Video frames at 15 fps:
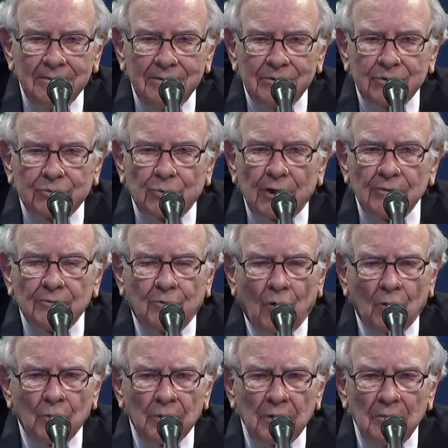
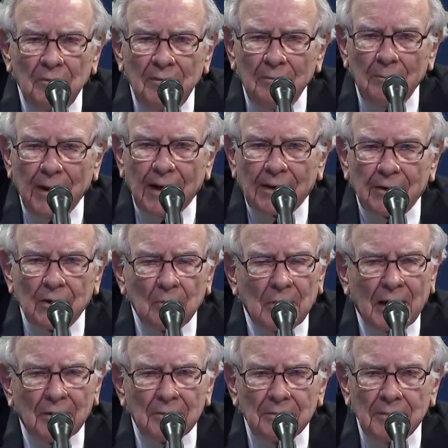straightforward matter
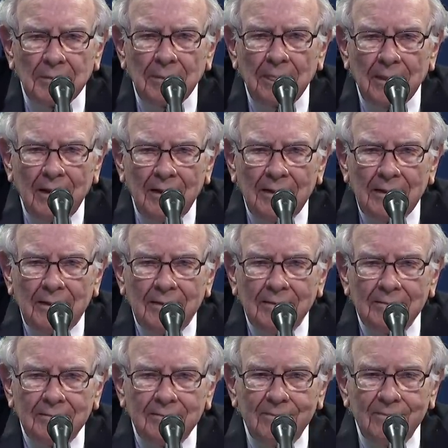about
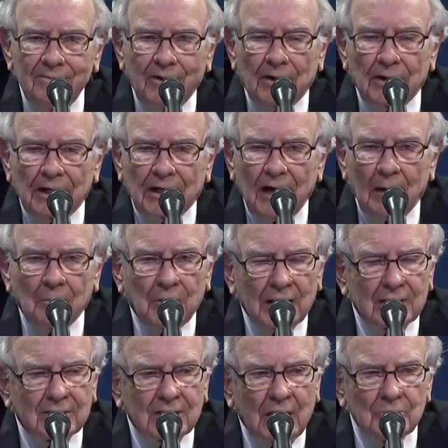fairly
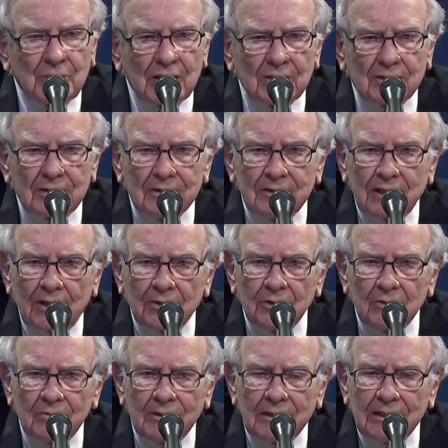complex subjects, and tell
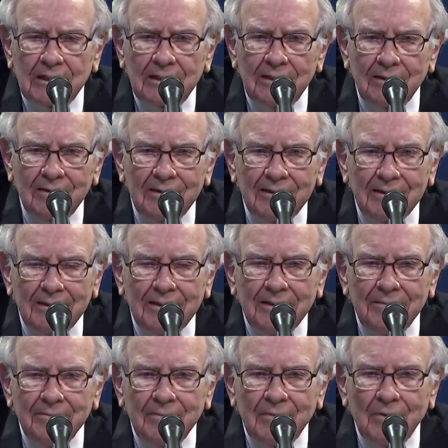you when he
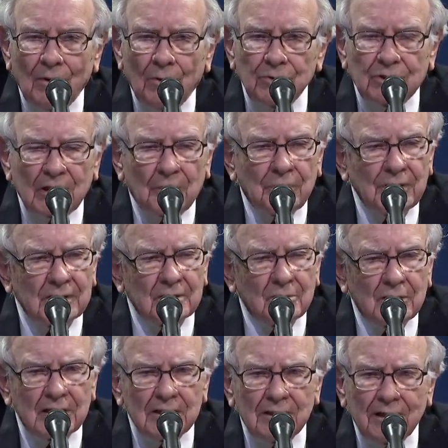knows something and
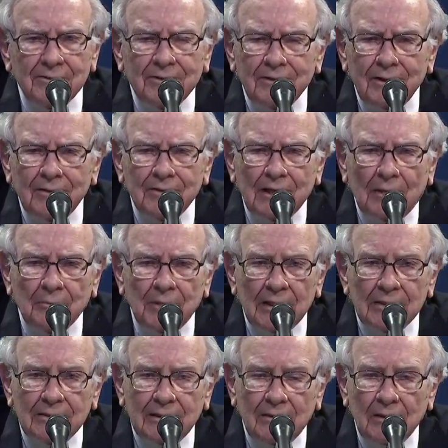when he doesn't know
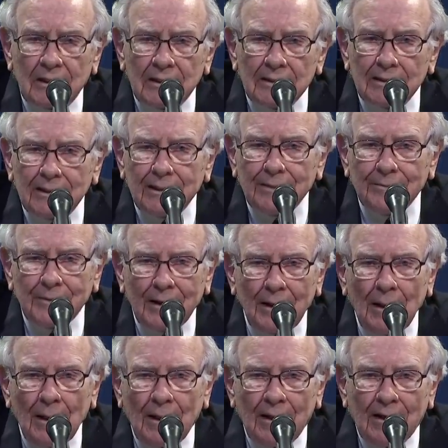something. So
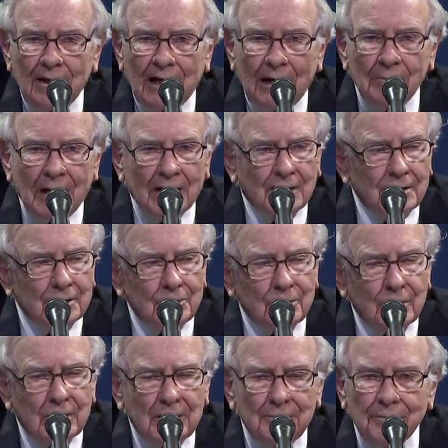I'm not going
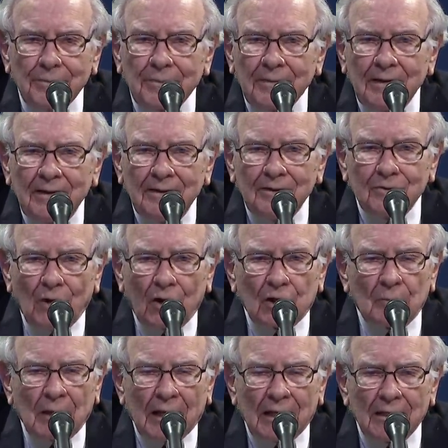to talk
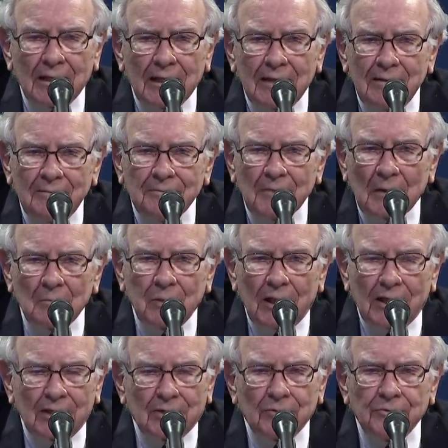about any
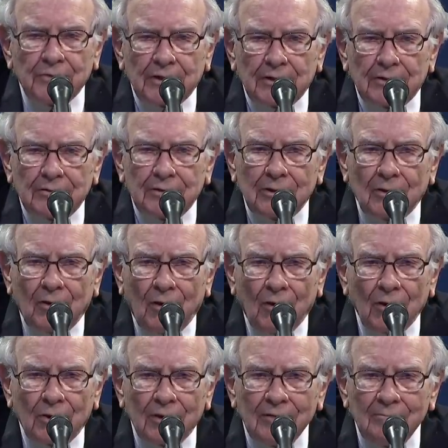political figures at
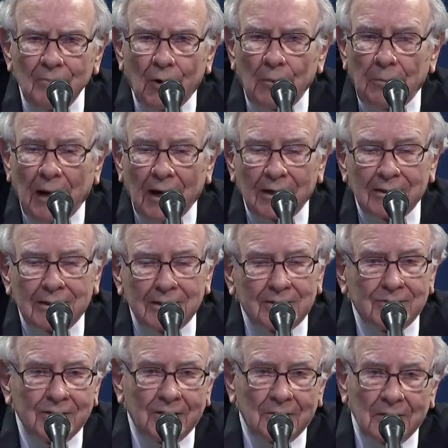all, or
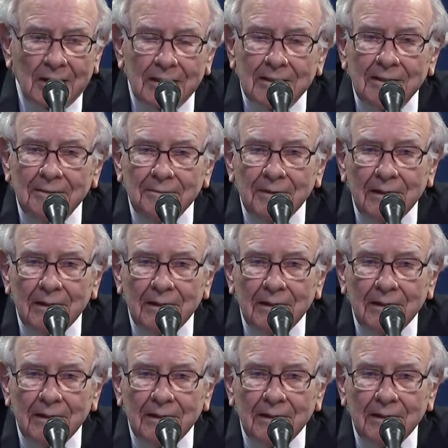politics generally